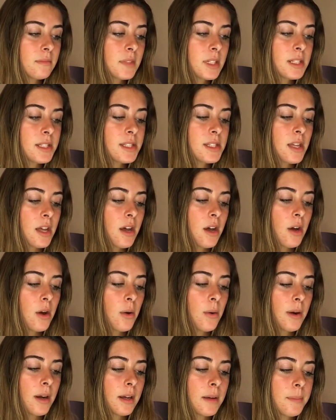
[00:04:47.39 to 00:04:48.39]

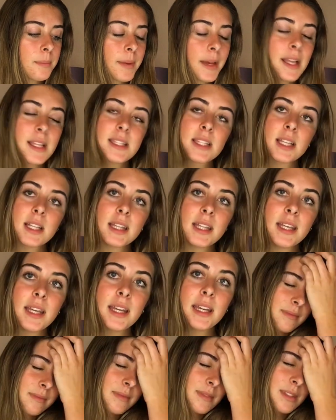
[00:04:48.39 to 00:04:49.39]
So basically,
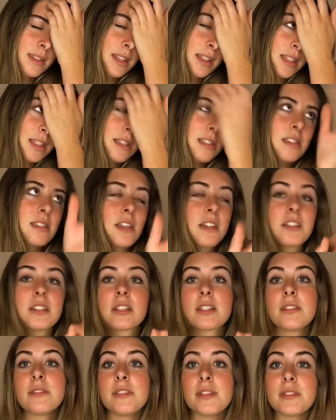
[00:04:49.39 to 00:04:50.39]
this is such a
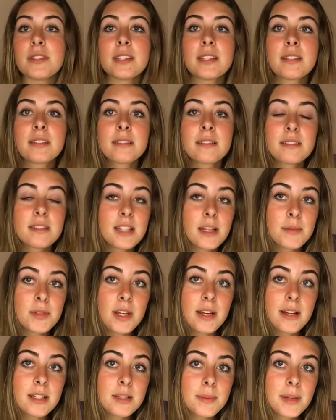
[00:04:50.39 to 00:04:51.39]
confusing
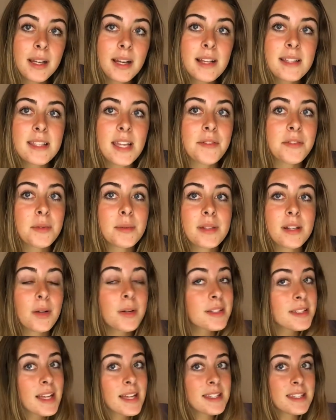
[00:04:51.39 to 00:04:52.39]
subject because everyone
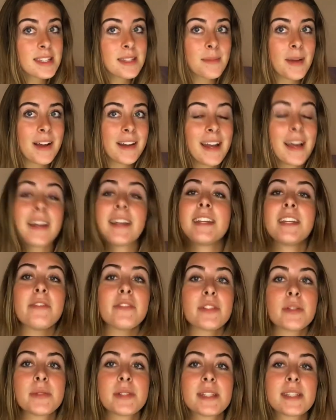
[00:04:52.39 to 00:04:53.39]
always asks about it and I never
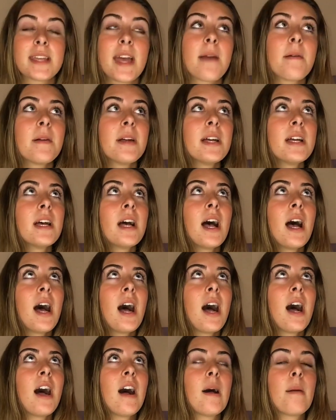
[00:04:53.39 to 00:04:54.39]
know what to say.
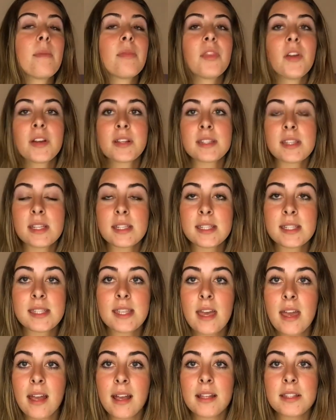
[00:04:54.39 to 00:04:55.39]
There's this
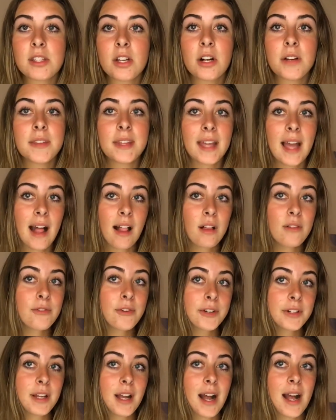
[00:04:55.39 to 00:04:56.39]
thing, it's called the
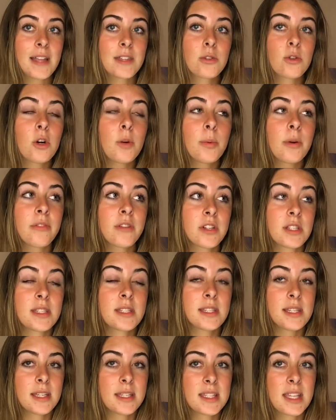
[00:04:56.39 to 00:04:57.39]
California High School
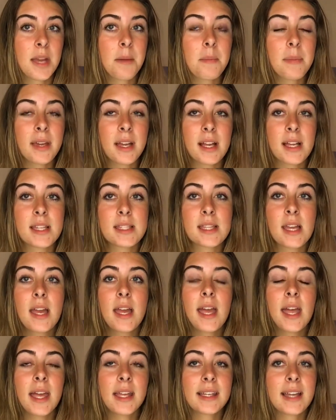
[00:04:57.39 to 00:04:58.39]
Proficiency Exam, because
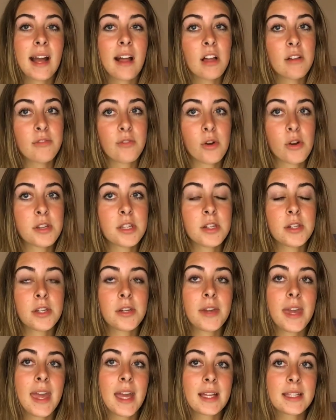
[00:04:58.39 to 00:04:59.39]
in California
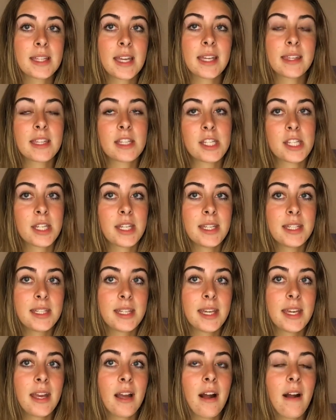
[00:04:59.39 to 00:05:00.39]
you can't take the
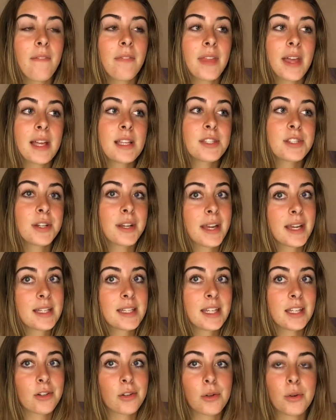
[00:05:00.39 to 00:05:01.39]
GED unless you're
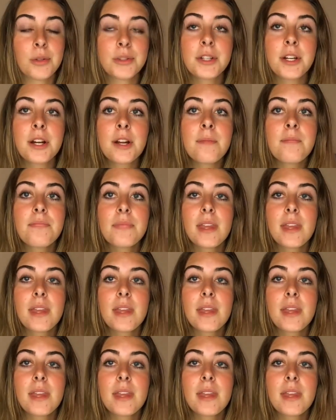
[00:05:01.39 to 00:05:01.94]
18 or older.